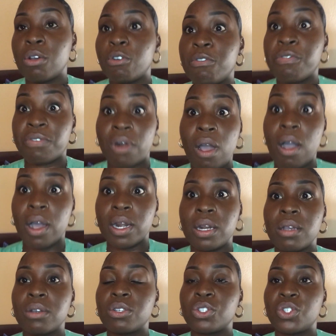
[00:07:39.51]
fraud,
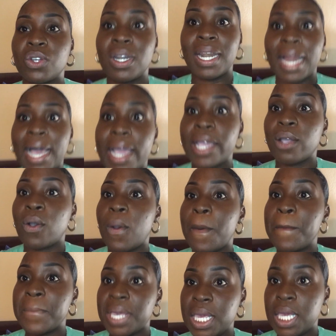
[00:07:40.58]
because you're lying
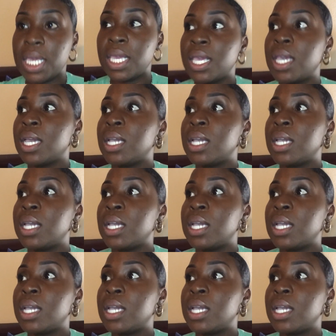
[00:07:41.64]
on me